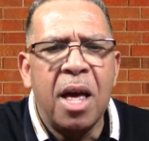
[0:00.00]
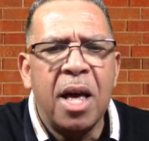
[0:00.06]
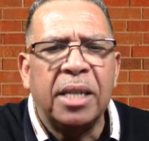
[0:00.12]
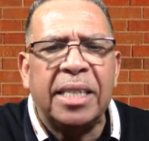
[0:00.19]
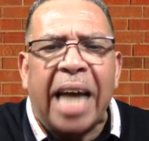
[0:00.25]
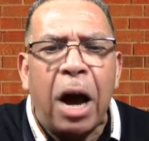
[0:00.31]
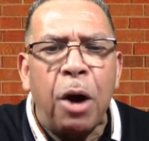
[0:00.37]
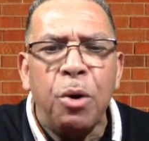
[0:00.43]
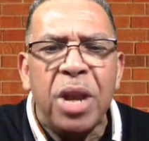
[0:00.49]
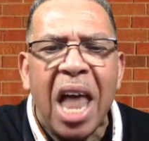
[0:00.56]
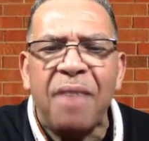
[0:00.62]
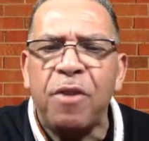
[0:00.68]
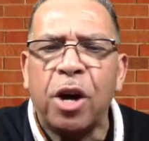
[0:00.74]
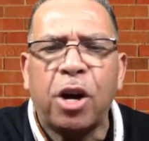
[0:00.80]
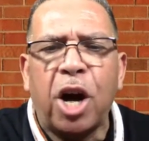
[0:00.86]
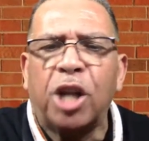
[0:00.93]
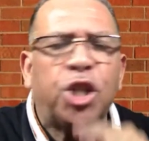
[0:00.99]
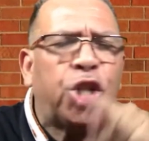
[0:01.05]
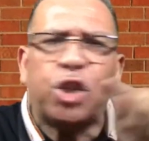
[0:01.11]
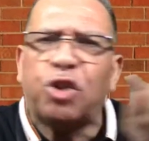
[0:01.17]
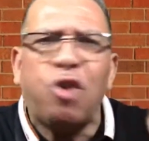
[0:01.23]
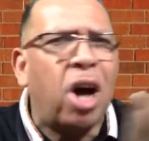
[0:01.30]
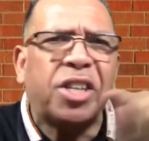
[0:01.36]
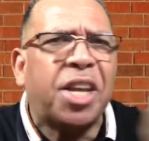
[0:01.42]
Doubt never
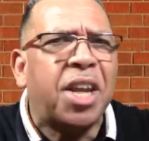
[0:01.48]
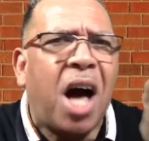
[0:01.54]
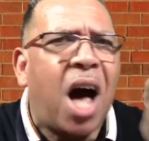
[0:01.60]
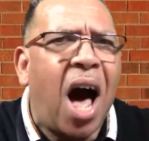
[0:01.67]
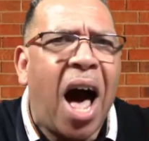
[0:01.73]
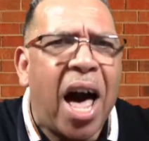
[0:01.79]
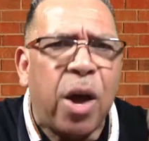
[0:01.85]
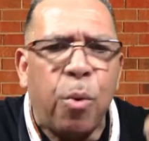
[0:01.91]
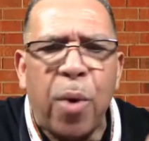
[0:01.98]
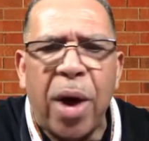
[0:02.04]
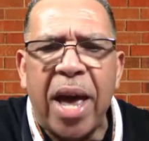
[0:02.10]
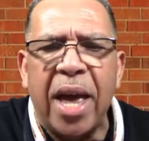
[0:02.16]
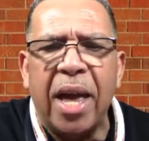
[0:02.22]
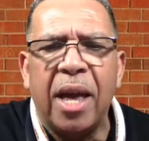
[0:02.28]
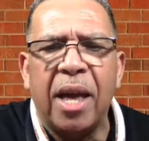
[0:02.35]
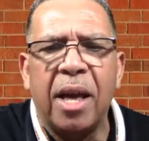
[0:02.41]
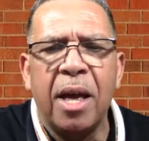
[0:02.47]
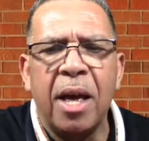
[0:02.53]
constructed a highway.